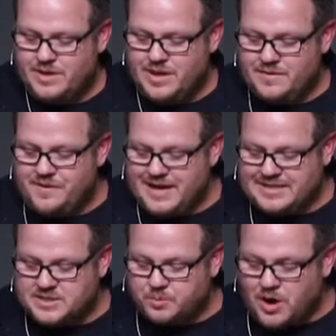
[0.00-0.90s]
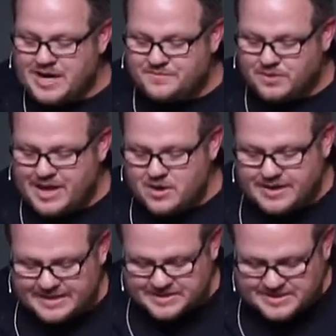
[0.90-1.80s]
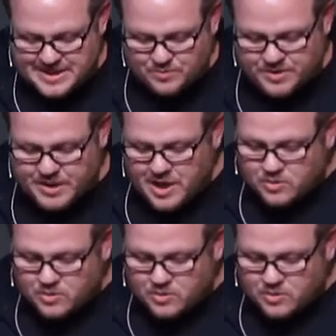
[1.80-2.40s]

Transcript: In fact, it's prideful arrogance that would